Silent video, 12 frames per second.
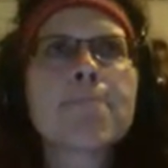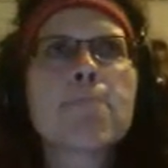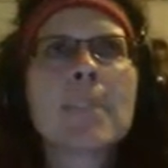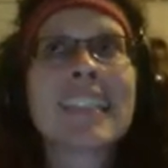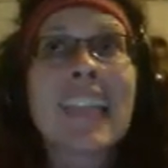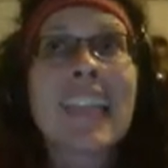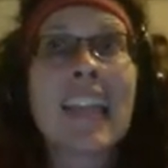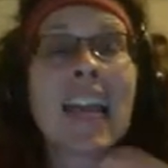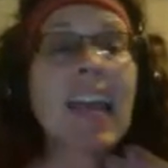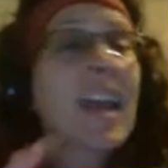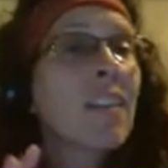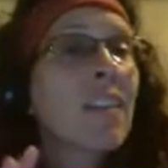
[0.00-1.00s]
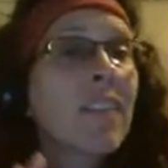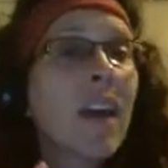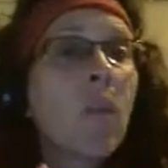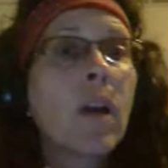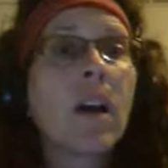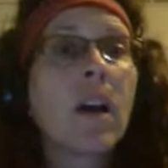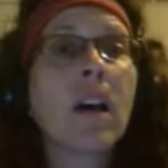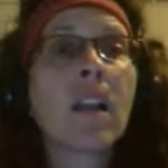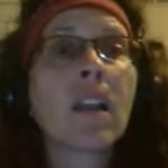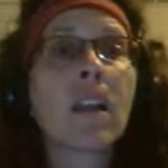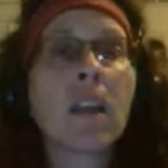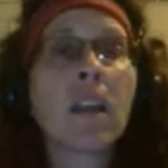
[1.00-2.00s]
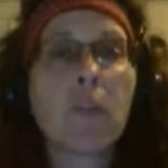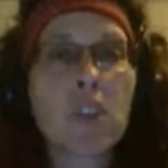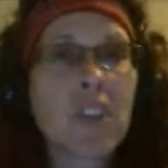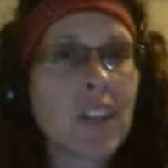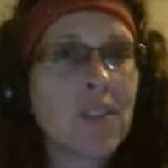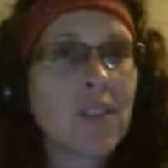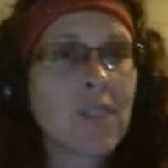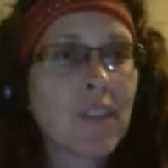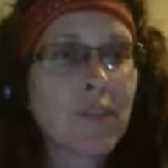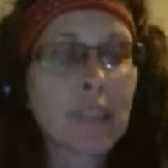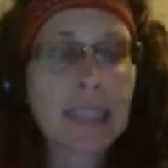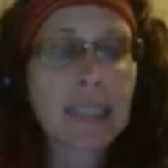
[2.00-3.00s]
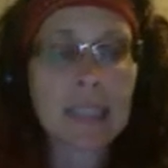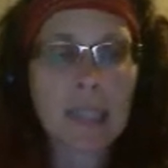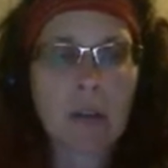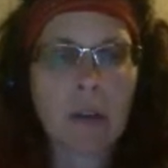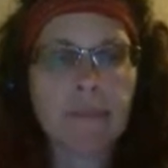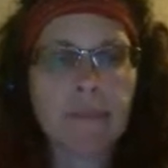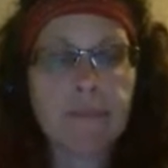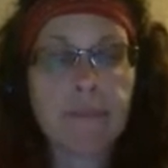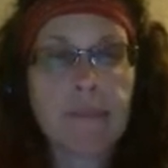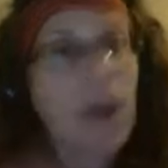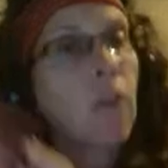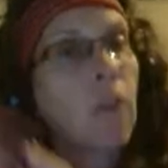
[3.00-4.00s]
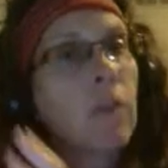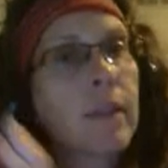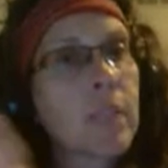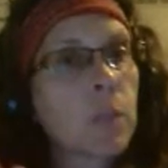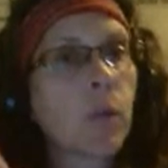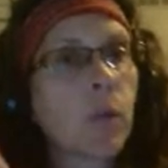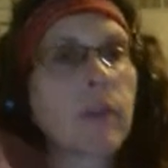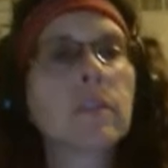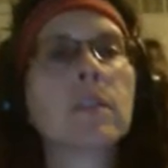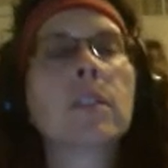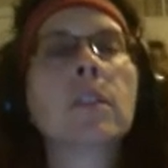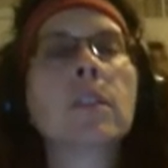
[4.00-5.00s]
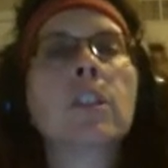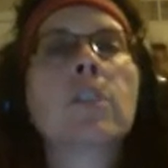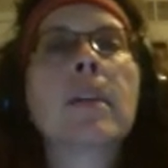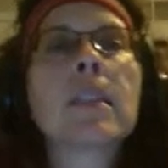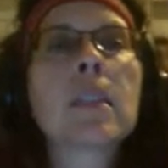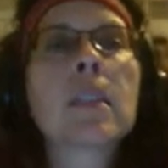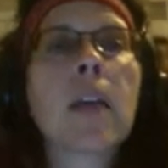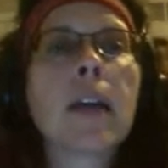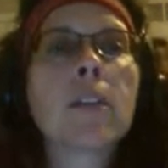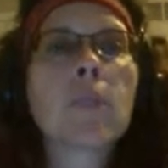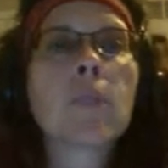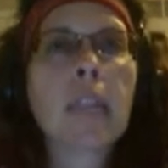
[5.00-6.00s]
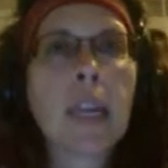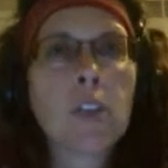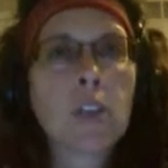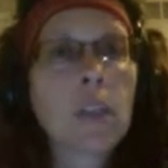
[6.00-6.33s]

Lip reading: Did I not handle that well? What should I do differently, etc.? Now, at this point, you might decide to engage in